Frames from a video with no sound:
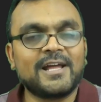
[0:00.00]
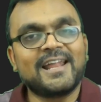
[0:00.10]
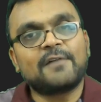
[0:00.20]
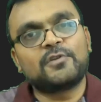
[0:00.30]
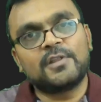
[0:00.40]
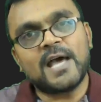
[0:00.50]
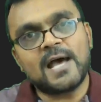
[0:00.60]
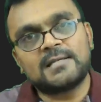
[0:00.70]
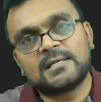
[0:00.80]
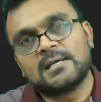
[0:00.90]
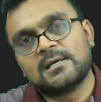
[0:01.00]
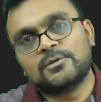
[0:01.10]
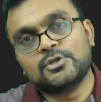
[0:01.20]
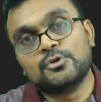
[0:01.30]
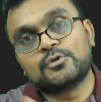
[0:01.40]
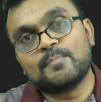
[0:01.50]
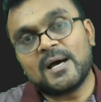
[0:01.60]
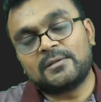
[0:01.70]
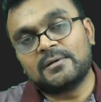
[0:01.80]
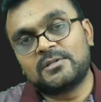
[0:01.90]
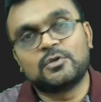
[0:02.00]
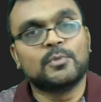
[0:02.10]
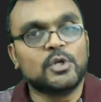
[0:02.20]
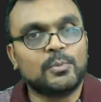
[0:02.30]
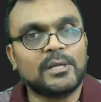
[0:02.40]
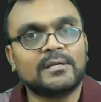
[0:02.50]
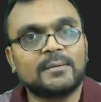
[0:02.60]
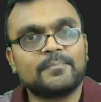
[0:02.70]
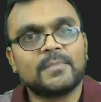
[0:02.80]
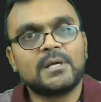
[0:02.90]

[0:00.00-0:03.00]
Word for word: And after that, you use methods to manipulate them.